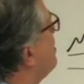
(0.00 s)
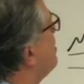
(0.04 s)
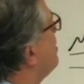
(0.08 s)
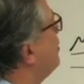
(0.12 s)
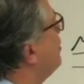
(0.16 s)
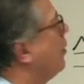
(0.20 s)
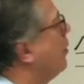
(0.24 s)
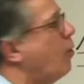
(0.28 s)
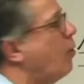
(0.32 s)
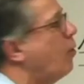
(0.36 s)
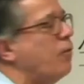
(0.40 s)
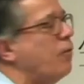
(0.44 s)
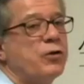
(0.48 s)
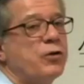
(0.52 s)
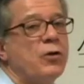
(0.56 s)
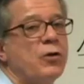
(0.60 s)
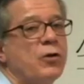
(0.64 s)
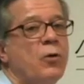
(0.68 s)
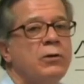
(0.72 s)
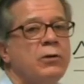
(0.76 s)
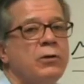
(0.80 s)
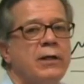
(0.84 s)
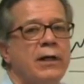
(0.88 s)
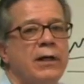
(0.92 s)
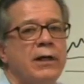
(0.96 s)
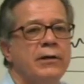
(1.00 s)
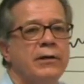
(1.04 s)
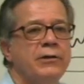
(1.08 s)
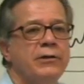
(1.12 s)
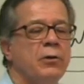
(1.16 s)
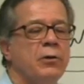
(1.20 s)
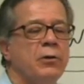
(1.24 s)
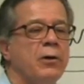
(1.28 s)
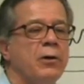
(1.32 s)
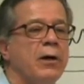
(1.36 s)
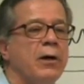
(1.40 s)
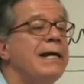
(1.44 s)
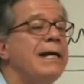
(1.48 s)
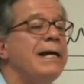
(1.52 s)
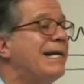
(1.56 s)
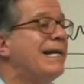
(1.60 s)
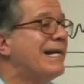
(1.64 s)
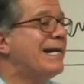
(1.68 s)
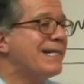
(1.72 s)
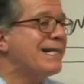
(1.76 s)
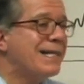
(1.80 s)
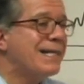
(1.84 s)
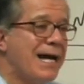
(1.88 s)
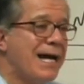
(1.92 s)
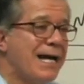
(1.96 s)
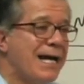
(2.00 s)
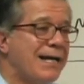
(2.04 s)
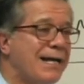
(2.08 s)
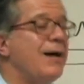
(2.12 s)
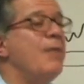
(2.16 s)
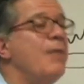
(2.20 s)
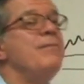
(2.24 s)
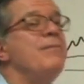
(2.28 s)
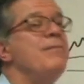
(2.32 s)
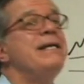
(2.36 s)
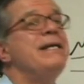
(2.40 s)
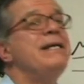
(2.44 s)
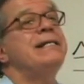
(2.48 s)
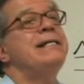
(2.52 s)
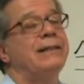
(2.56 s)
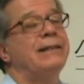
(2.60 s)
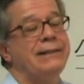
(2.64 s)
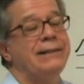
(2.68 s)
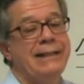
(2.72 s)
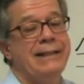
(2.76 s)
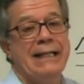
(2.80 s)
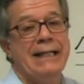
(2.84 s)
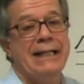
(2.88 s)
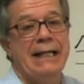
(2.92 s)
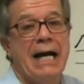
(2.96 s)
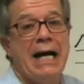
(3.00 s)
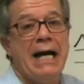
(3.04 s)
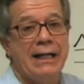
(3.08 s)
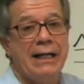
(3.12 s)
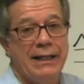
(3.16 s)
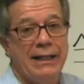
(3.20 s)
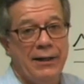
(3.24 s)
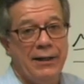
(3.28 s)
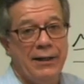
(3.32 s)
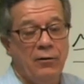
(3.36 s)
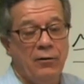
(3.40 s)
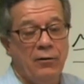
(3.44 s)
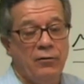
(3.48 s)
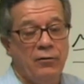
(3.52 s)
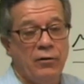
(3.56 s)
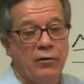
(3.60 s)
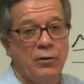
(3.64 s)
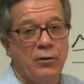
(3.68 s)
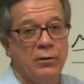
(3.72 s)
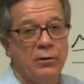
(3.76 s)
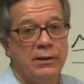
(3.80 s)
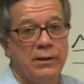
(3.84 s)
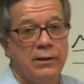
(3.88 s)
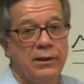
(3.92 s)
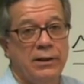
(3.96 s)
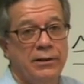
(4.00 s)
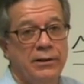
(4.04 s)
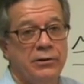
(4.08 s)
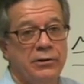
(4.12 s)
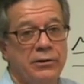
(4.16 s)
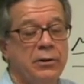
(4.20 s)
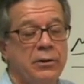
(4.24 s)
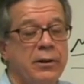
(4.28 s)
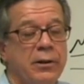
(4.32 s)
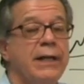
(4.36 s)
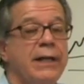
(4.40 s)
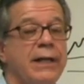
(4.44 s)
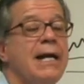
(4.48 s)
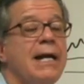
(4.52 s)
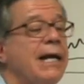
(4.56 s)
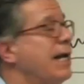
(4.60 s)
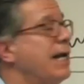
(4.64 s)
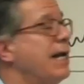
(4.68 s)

gets into oversold territory, it's got to immediately get out of that oversold territory